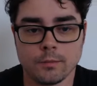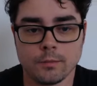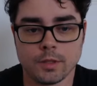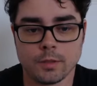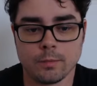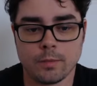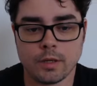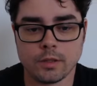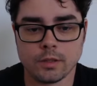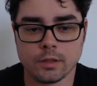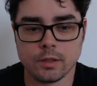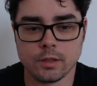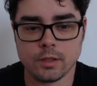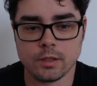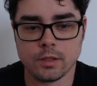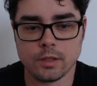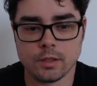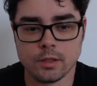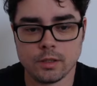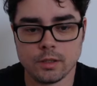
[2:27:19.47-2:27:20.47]
Surprisingly
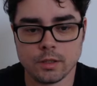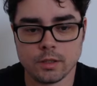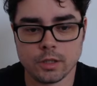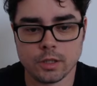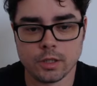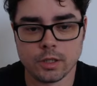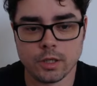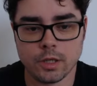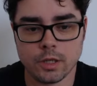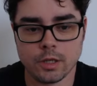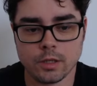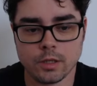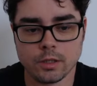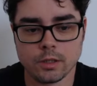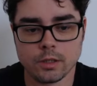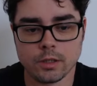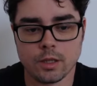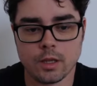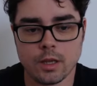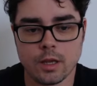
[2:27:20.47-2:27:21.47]
didn't
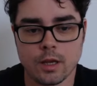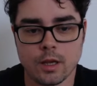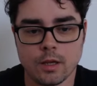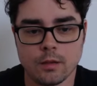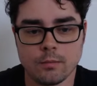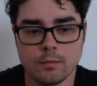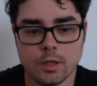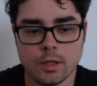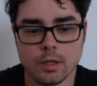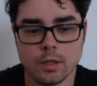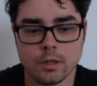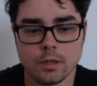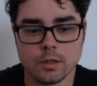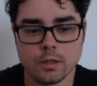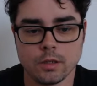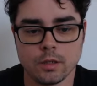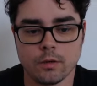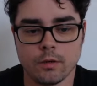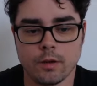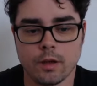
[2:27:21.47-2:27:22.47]
change that
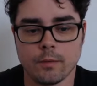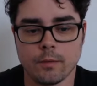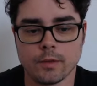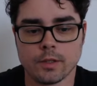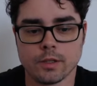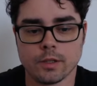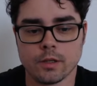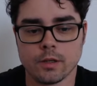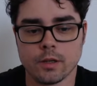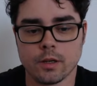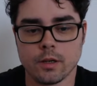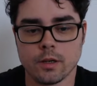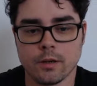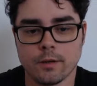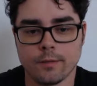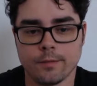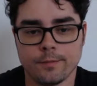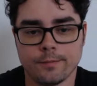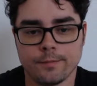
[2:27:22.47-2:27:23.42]
much. Oh yeah, we sure did.